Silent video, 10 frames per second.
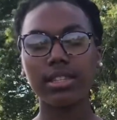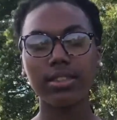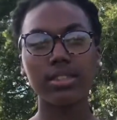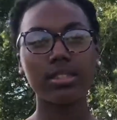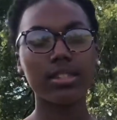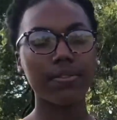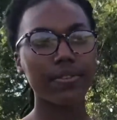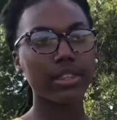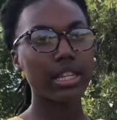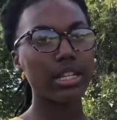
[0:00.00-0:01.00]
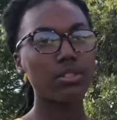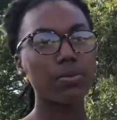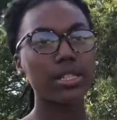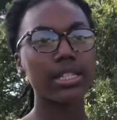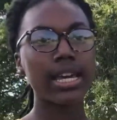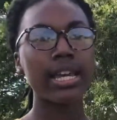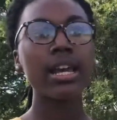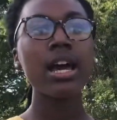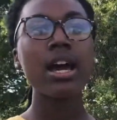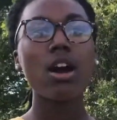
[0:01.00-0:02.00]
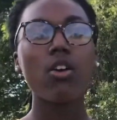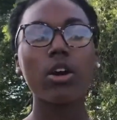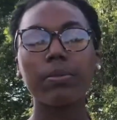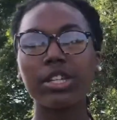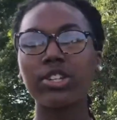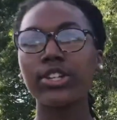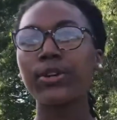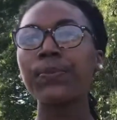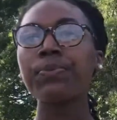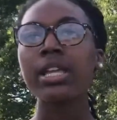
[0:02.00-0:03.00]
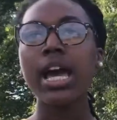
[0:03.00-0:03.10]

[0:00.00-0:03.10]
the different things we did or we do.